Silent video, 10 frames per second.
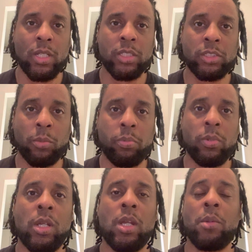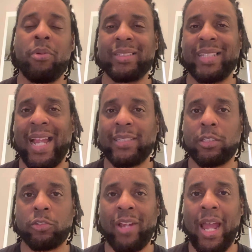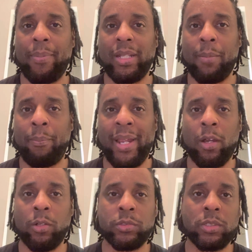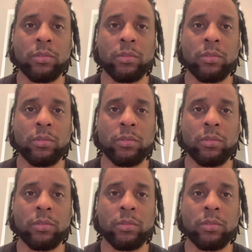So press like, subscribe, hit the bell.